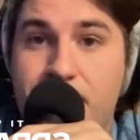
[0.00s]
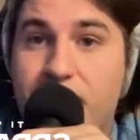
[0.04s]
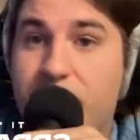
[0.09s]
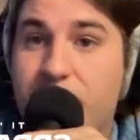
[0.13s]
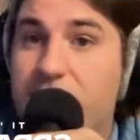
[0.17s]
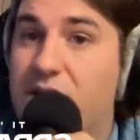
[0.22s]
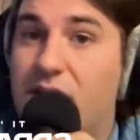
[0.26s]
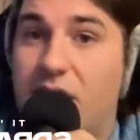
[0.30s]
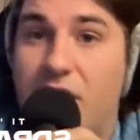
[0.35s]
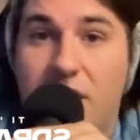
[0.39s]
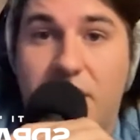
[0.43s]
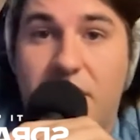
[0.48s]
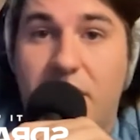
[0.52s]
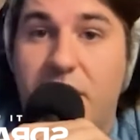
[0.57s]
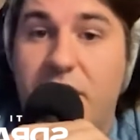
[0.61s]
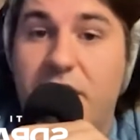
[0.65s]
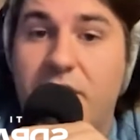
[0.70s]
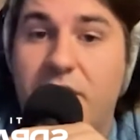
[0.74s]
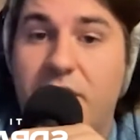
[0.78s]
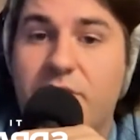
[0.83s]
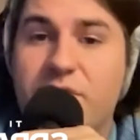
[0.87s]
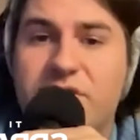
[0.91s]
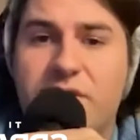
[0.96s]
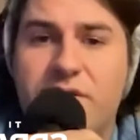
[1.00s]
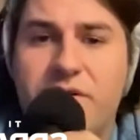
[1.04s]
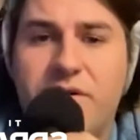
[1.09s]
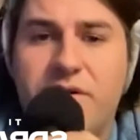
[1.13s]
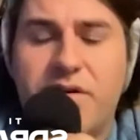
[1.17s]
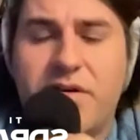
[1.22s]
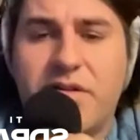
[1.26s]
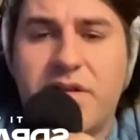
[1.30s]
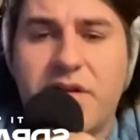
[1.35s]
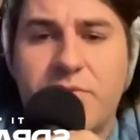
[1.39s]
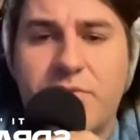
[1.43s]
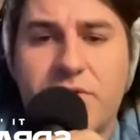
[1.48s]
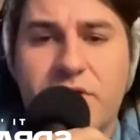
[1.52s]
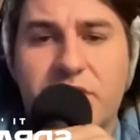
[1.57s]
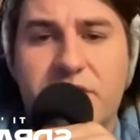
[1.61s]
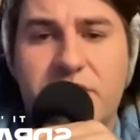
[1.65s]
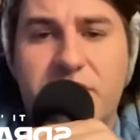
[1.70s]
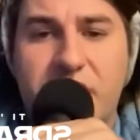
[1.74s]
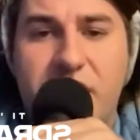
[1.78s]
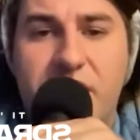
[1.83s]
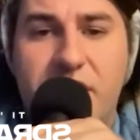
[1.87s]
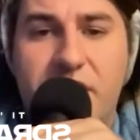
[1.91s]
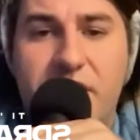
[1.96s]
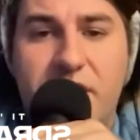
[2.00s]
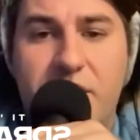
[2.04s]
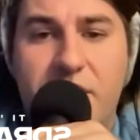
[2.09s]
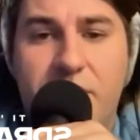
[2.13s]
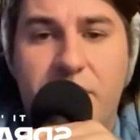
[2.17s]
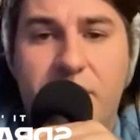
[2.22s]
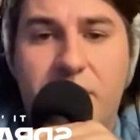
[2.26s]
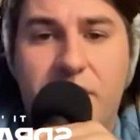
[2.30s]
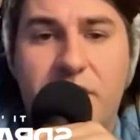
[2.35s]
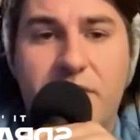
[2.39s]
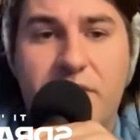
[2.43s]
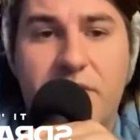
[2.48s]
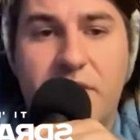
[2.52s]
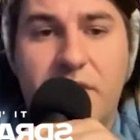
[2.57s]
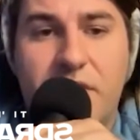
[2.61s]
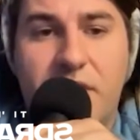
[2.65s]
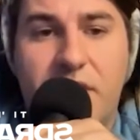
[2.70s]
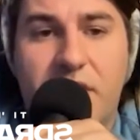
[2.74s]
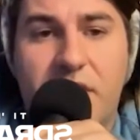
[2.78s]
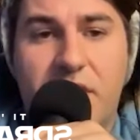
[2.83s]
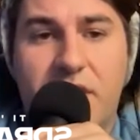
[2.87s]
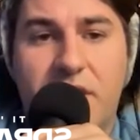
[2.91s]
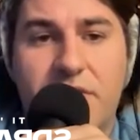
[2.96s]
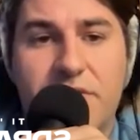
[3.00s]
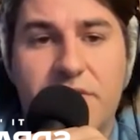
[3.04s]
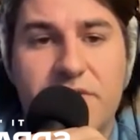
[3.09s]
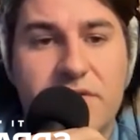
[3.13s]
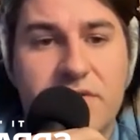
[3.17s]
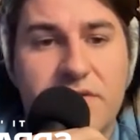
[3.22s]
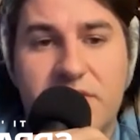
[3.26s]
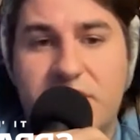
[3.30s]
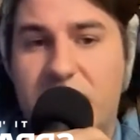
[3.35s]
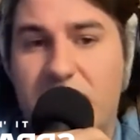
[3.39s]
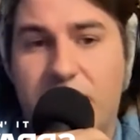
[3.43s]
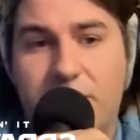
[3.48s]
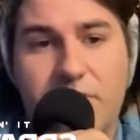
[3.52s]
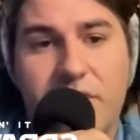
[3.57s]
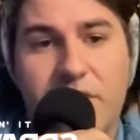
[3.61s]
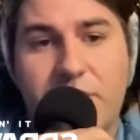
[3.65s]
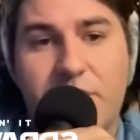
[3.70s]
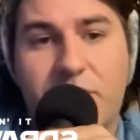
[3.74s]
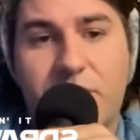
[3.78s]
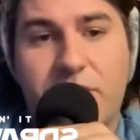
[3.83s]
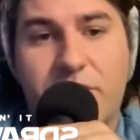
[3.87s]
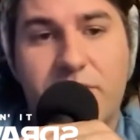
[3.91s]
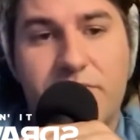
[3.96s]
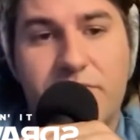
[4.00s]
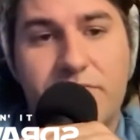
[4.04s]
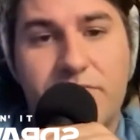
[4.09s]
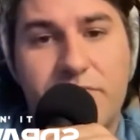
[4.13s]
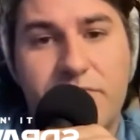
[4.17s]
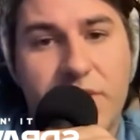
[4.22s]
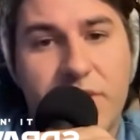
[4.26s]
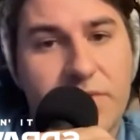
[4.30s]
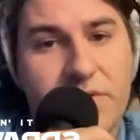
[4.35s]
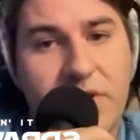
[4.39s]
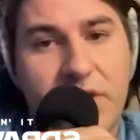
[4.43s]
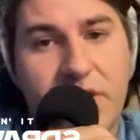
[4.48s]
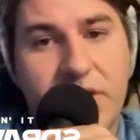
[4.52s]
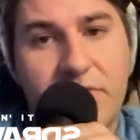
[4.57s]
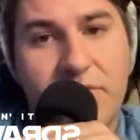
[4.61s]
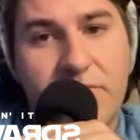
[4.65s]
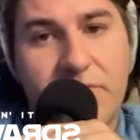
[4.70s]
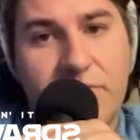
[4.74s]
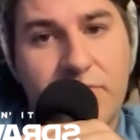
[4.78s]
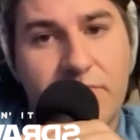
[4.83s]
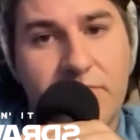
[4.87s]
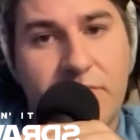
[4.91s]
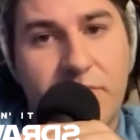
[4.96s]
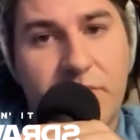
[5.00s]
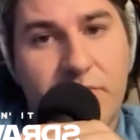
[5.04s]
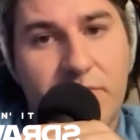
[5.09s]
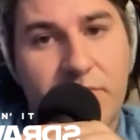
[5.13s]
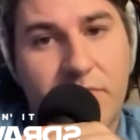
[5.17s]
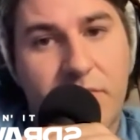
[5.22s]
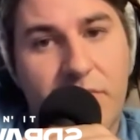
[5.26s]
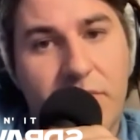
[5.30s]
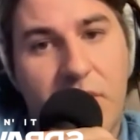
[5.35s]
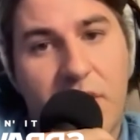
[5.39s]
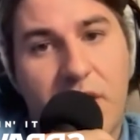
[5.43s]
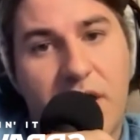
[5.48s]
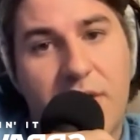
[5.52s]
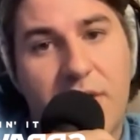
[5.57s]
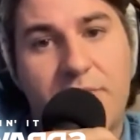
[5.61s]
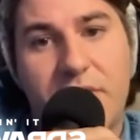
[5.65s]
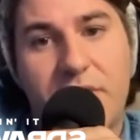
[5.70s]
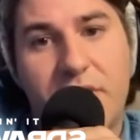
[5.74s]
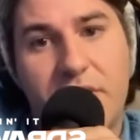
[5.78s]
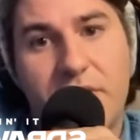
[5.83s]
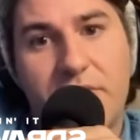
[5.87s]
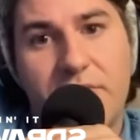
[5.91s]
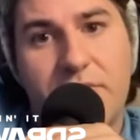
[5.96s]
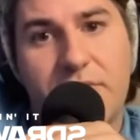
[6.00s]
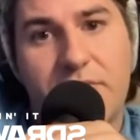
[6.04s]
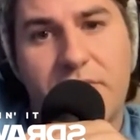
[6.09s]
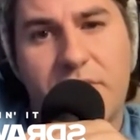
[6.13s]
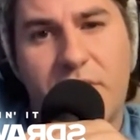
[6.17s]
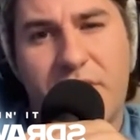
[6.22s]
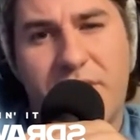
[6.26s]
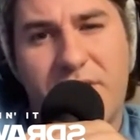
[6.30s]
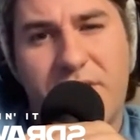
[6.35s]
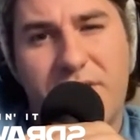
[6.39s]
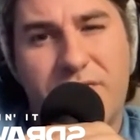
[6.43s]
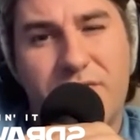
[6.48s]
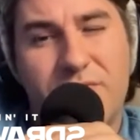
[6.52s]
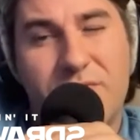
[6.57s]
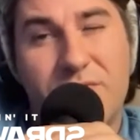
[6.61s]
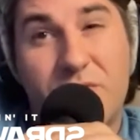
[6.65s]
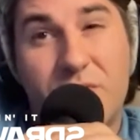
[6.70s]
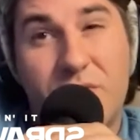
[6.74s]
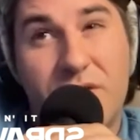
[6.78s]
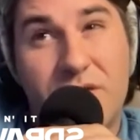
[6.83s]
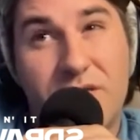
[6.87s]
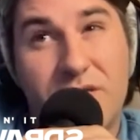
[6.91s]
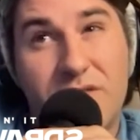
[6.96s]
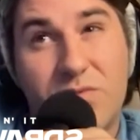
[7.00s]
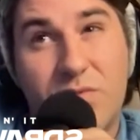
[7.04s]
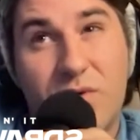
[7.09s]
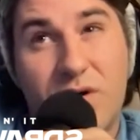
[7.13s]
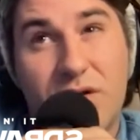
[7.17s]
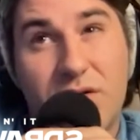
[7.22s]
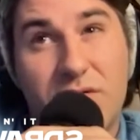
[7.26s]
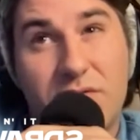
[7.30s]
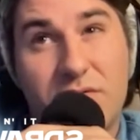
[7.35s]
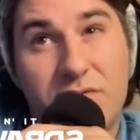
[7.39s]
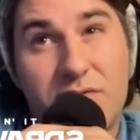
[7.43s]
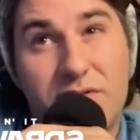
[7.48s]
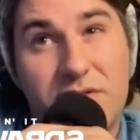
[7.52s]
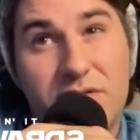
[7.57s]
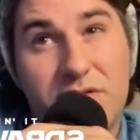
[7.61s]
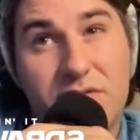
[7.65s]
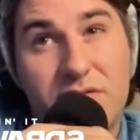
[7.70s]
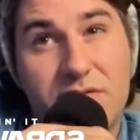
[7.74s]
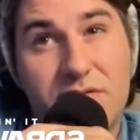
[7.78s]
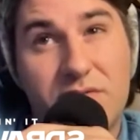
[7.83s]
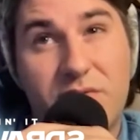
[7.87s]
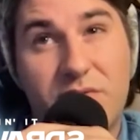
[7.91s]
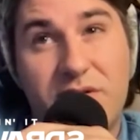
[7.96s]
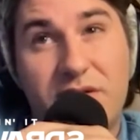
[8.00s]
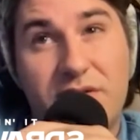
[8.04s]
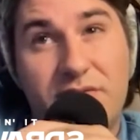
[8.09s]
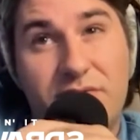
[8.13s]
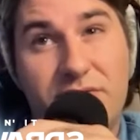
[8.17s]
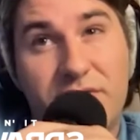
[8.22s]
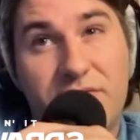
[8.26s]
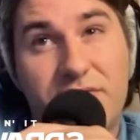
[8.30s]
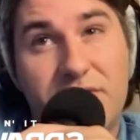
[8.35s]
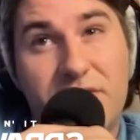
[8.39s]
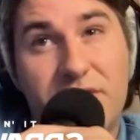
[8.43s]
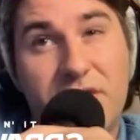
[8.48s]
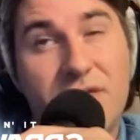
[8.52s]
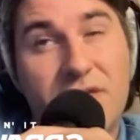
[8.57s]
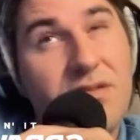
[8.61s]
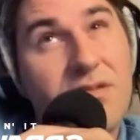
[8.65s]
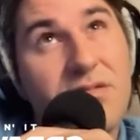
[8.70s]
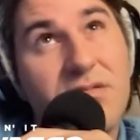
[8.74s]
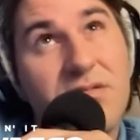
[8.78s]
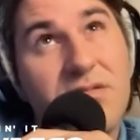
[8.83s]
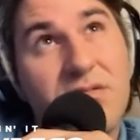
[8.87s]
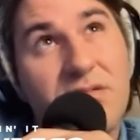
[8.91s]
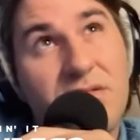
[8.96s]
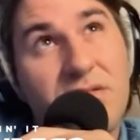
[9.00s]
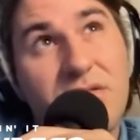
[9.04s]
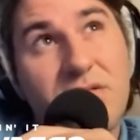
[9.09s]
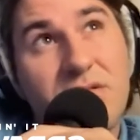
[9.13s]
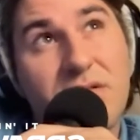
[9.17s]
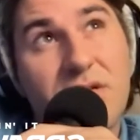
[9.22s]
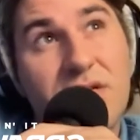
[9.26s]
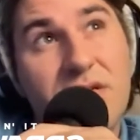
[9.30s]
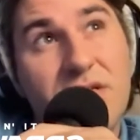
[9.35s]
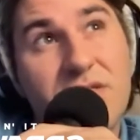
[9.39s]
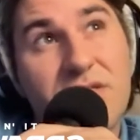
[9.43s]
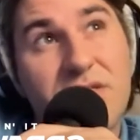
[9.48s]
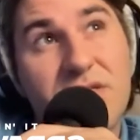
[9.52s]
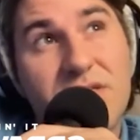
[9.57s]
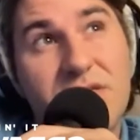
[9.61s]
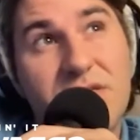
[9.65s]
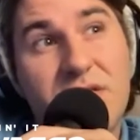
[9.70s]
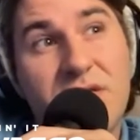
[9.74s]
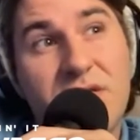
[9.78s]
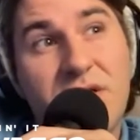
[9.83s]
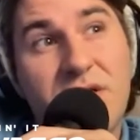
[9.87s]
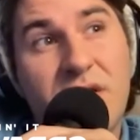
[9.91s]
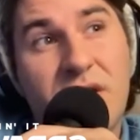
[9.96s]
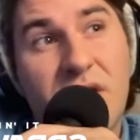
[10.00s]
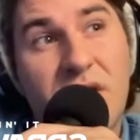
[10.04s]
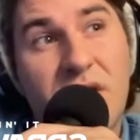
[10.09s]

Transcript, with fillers: yeah, I, it was out on a label called 1080p. Uh, it was this tape label that was kind of happening, I think, from 2012 till 2015. It existed,